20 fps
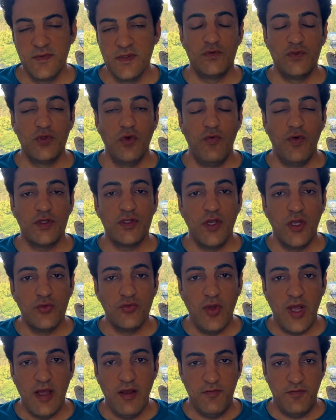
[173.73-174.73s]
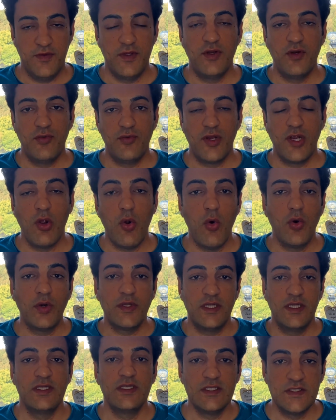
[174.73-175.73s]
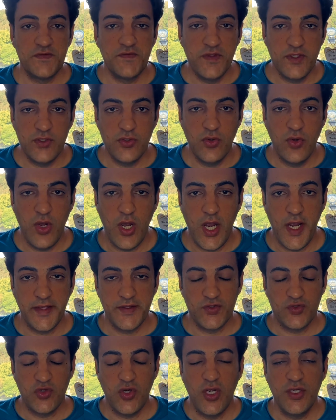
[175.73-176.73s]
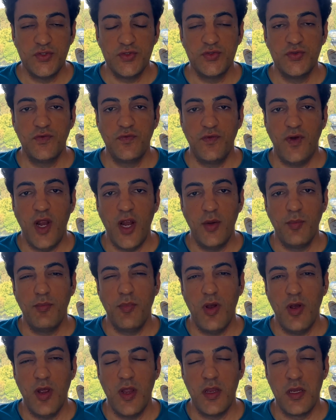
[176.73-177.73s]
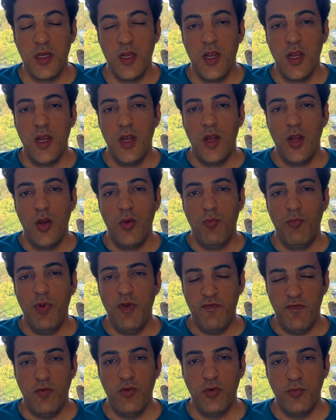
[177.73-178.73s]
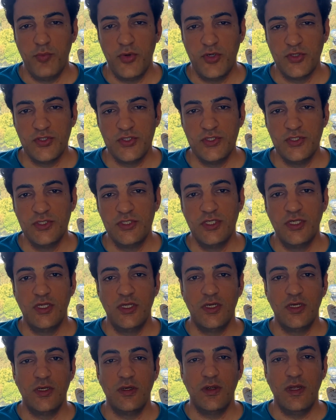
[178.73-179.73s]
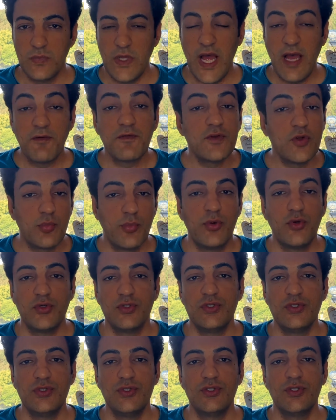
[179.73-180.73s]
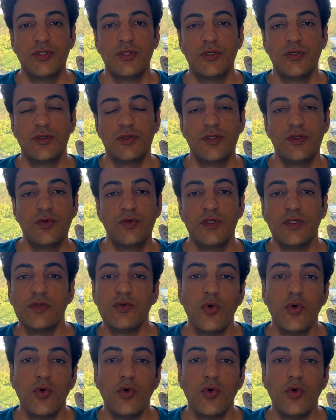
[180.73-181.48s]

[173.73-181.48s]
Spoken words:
So what I do after recording this video, I try to find my before procedure, after procedure during